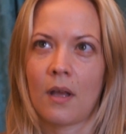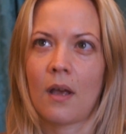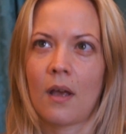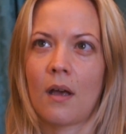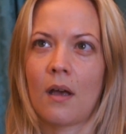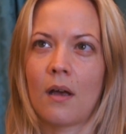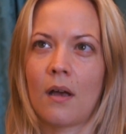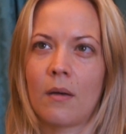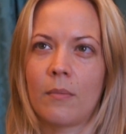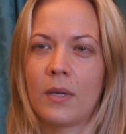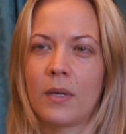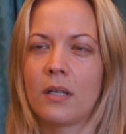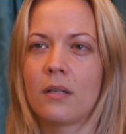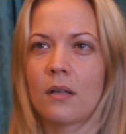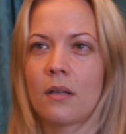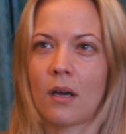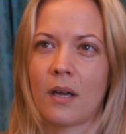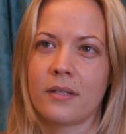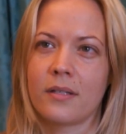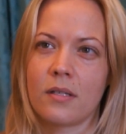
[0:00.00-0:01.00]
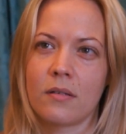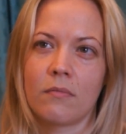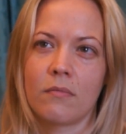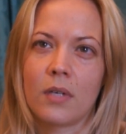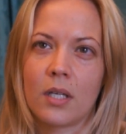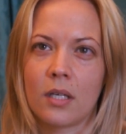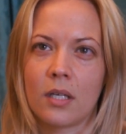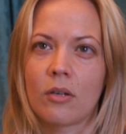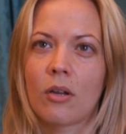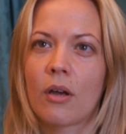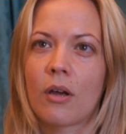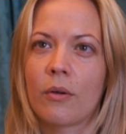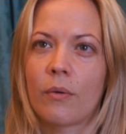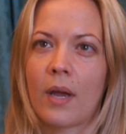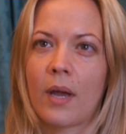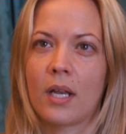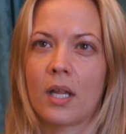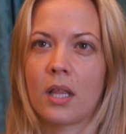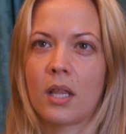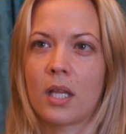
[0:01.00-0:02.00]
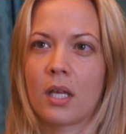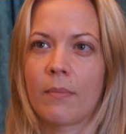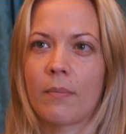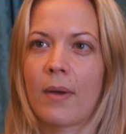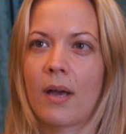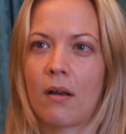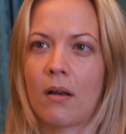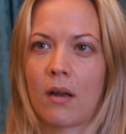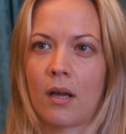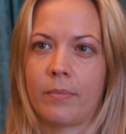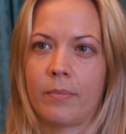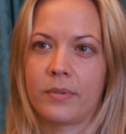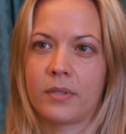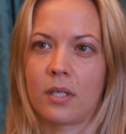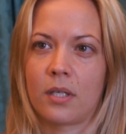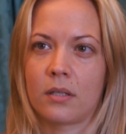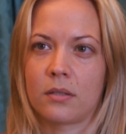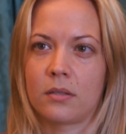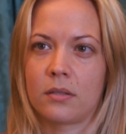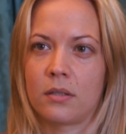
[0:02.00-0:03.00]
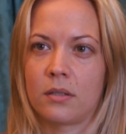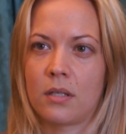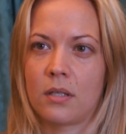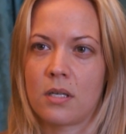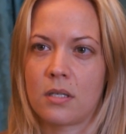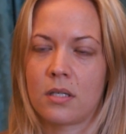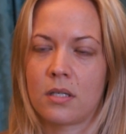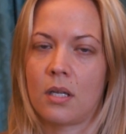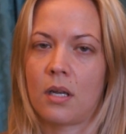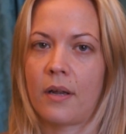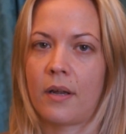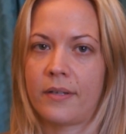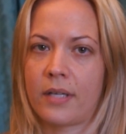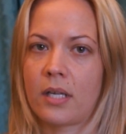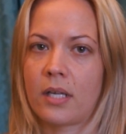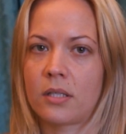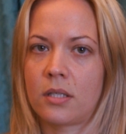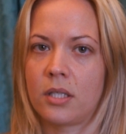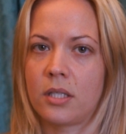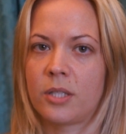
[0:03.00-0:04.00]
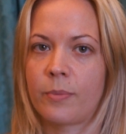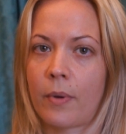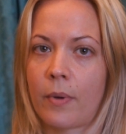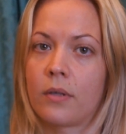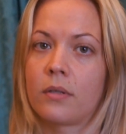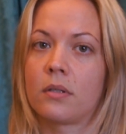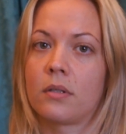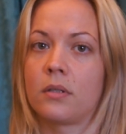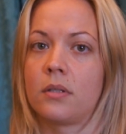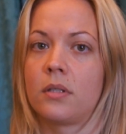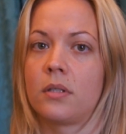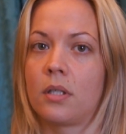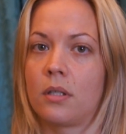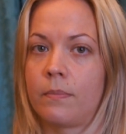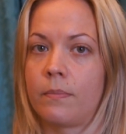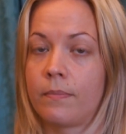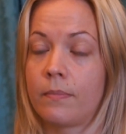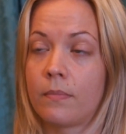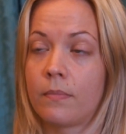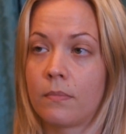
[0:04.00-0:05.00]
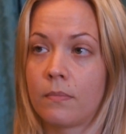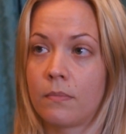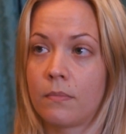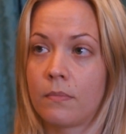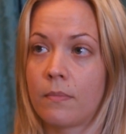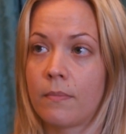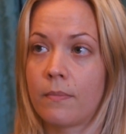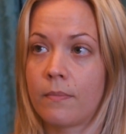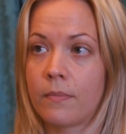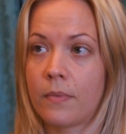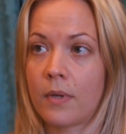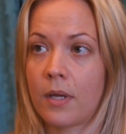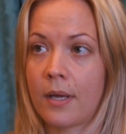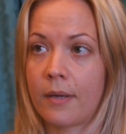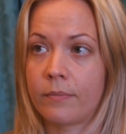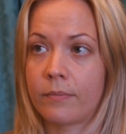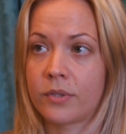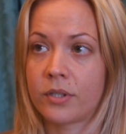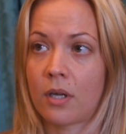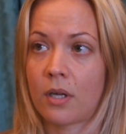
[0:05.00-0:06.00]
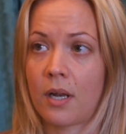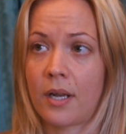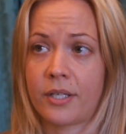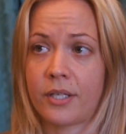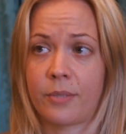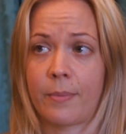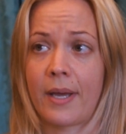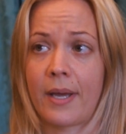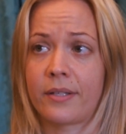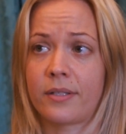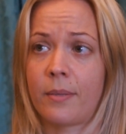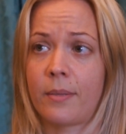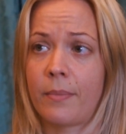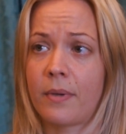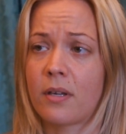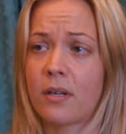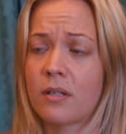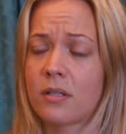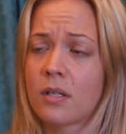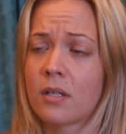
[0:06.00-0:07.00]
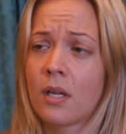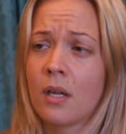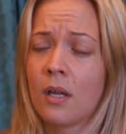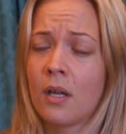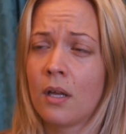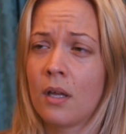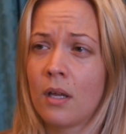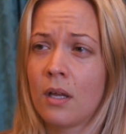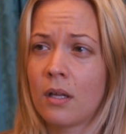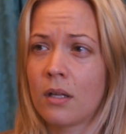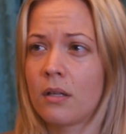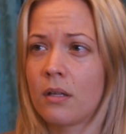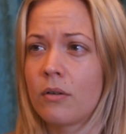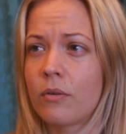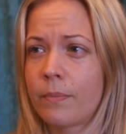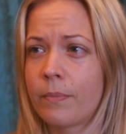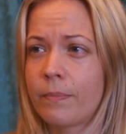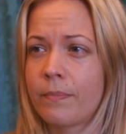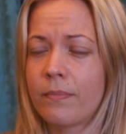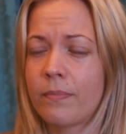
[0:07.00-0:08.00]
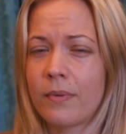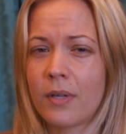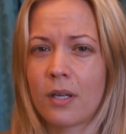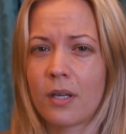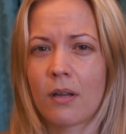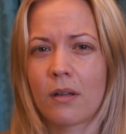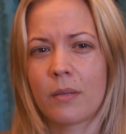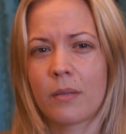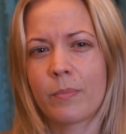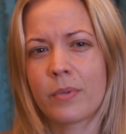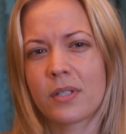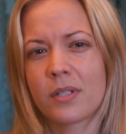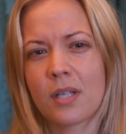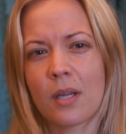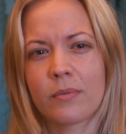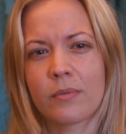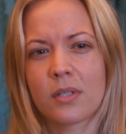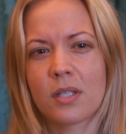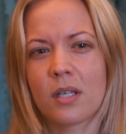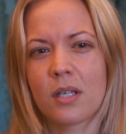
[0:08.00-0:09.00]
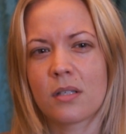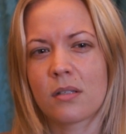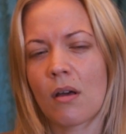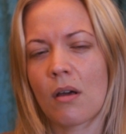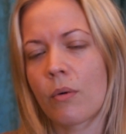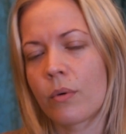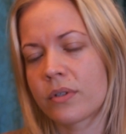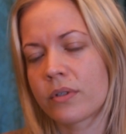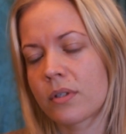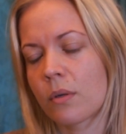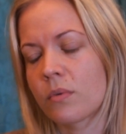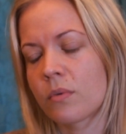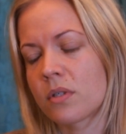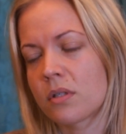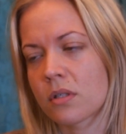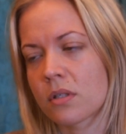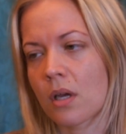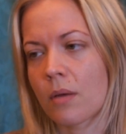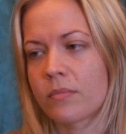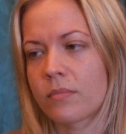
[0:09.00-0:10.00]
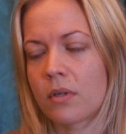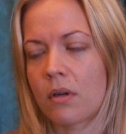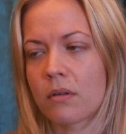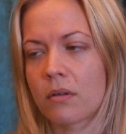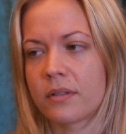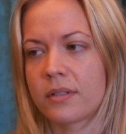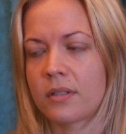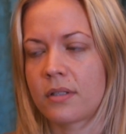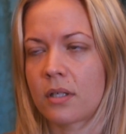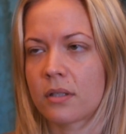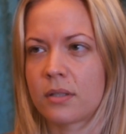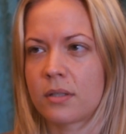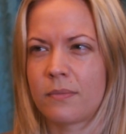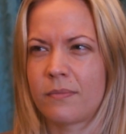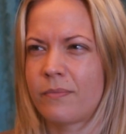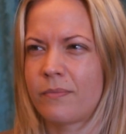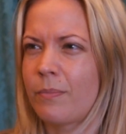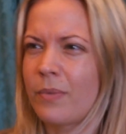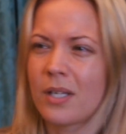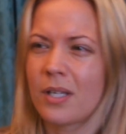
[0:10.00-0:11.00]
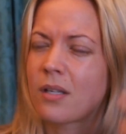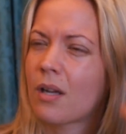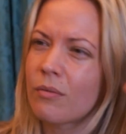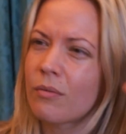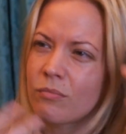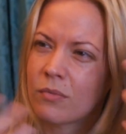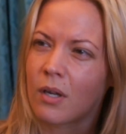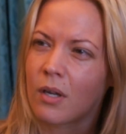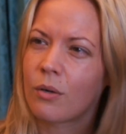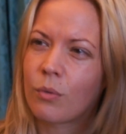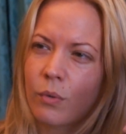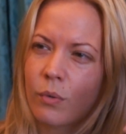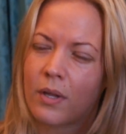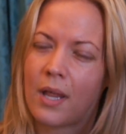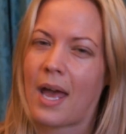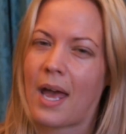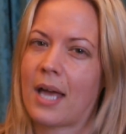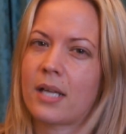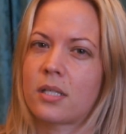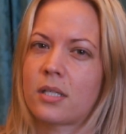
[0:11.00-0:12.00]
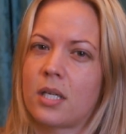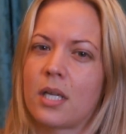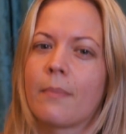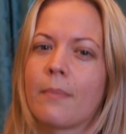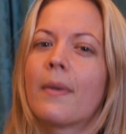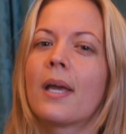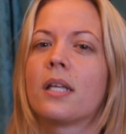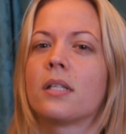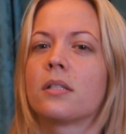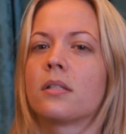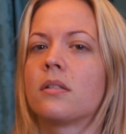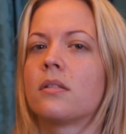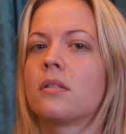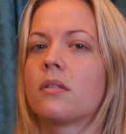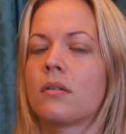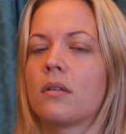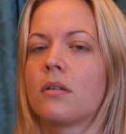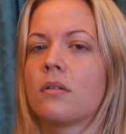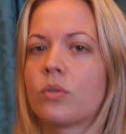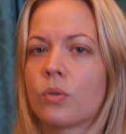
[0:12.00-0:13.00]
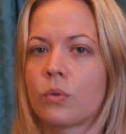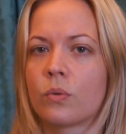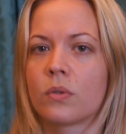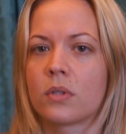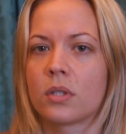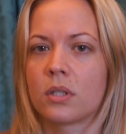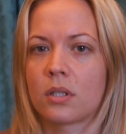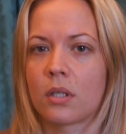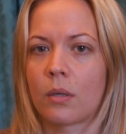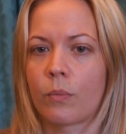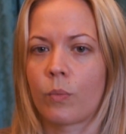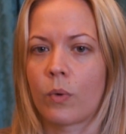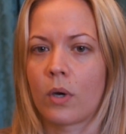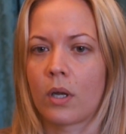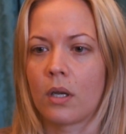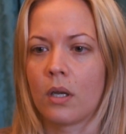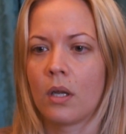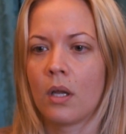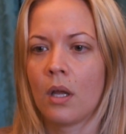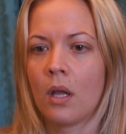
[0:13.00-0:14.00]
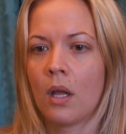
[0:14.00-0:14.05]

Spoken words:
Yeah, I mean, I didn't really know anything about liposuction until I'd actually spoken to Shailesh about it, because you know, the perception is, oh well, someone just comes along and sucks them, but you don't know what that actually means until you talk to someone.